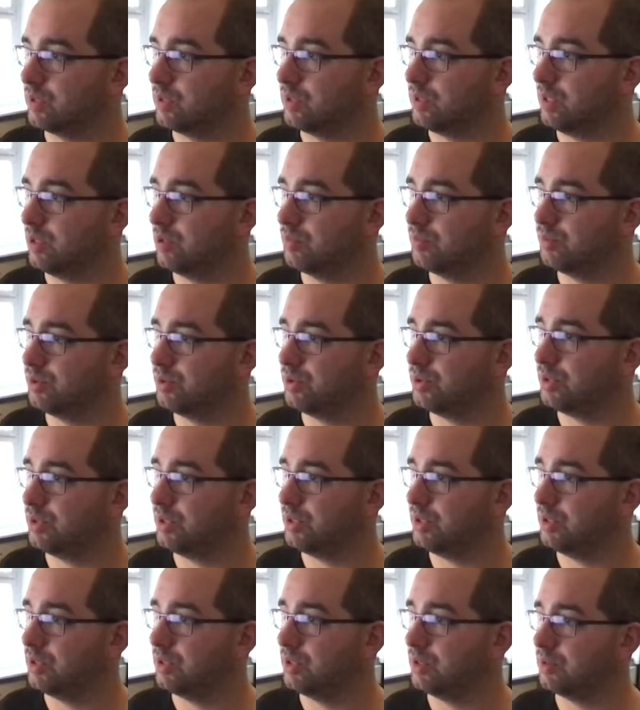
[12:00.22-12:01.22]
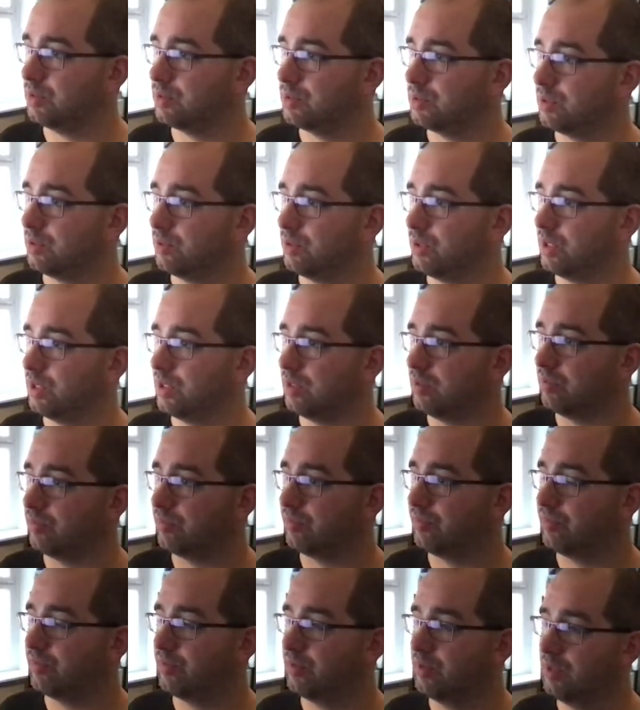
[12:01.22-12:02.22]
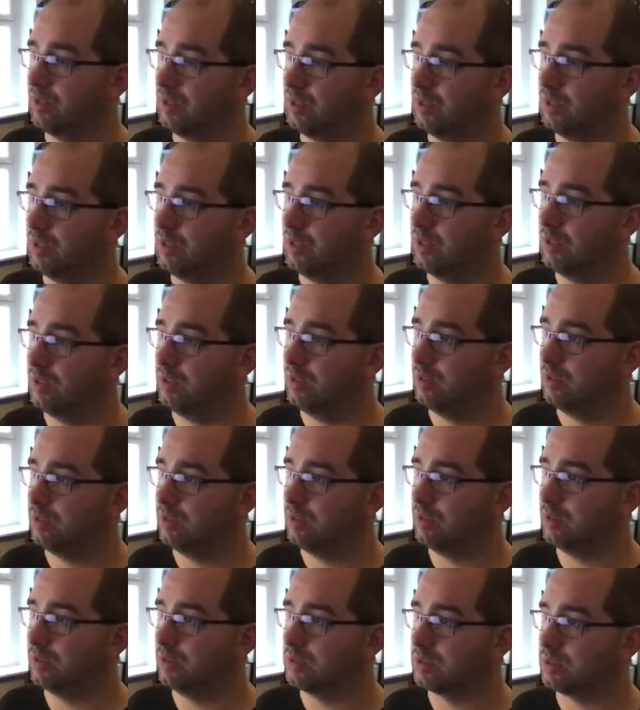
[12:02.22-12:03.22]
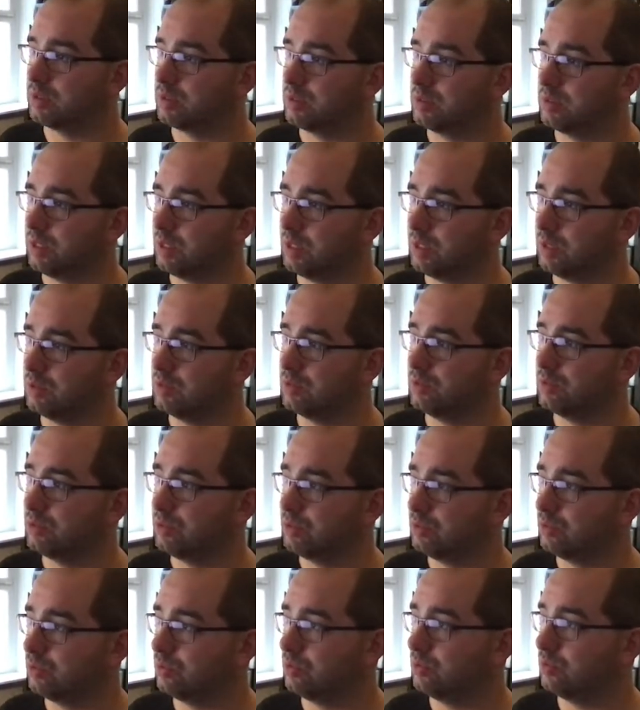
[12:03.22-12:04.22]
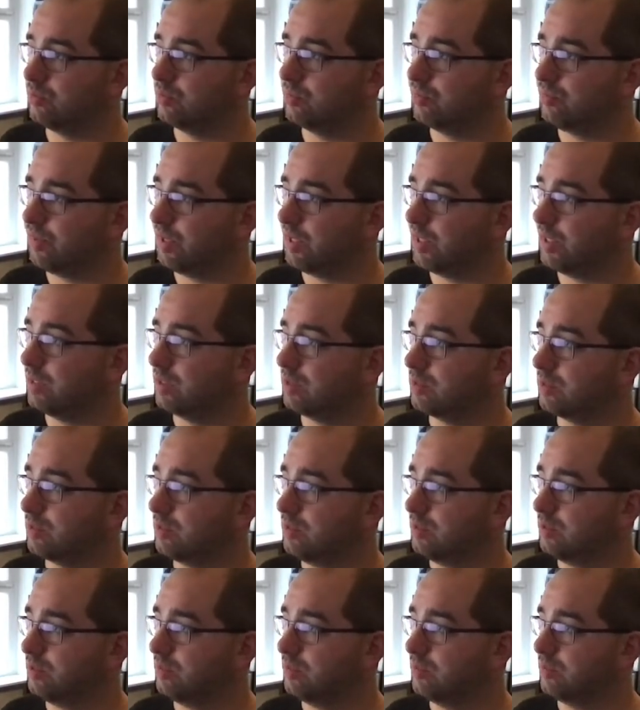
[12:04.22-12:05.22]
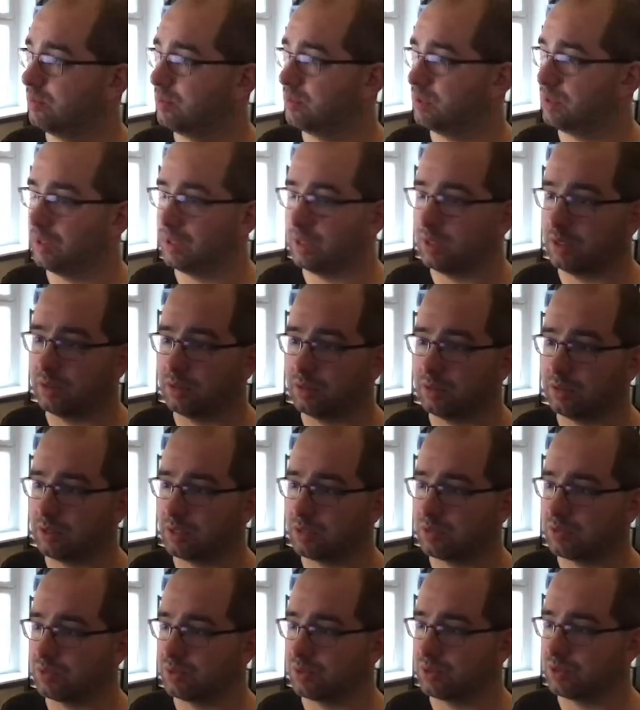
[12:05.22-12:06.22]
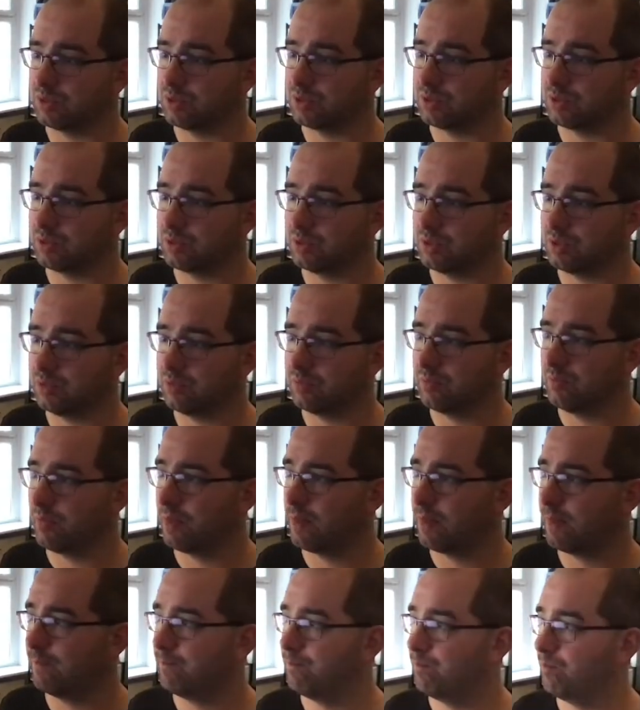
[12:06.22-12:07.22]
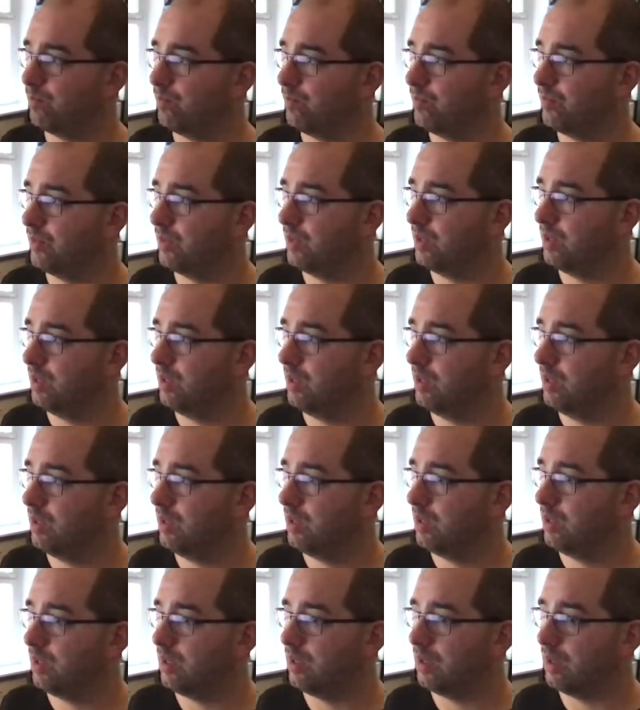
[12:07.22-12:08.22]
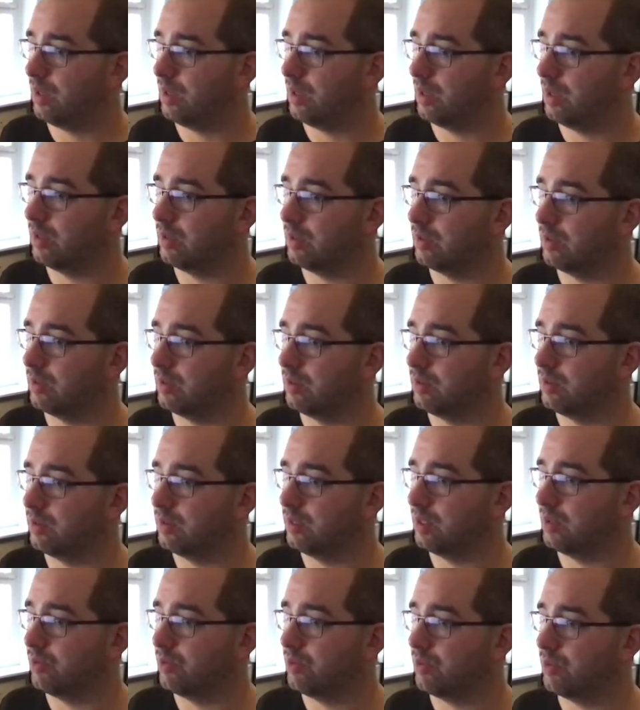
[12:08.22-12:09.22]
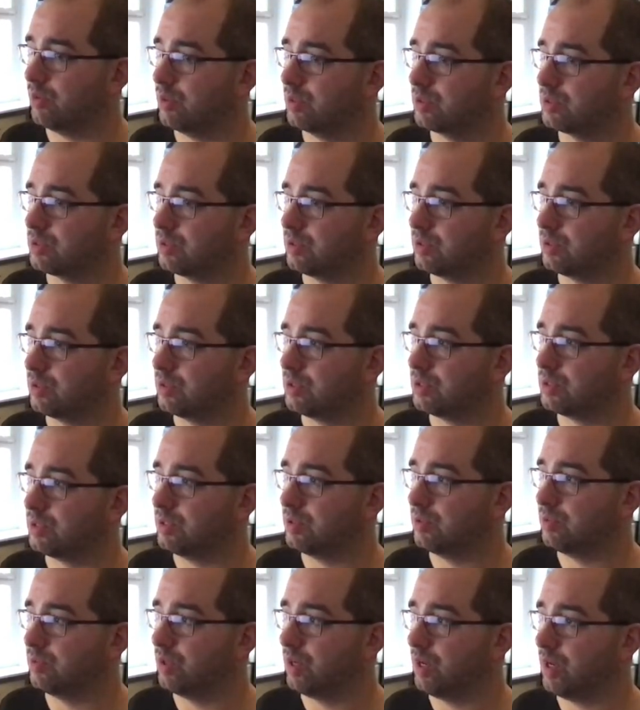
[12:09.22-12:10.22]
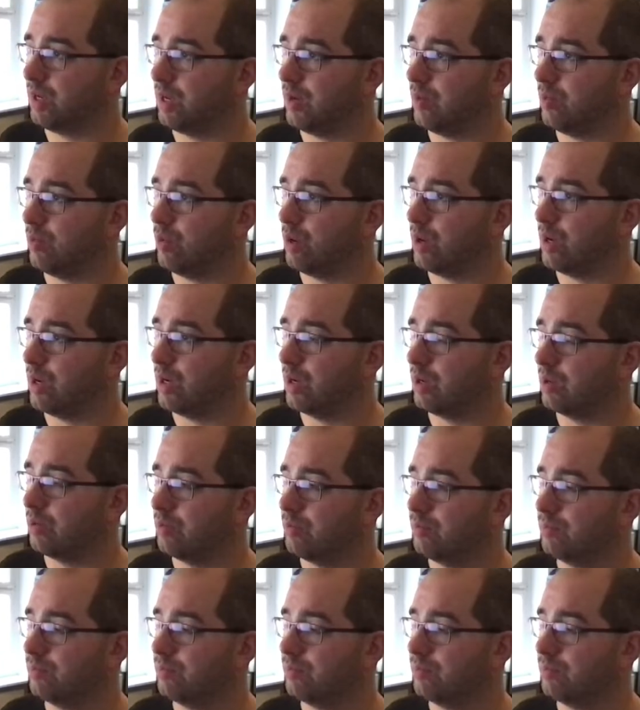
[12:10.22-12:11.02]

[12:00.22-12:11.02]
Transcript: the output here. So we have the list done, to do, failed, and the last one is also done. And uh, now we want to sort this in a way where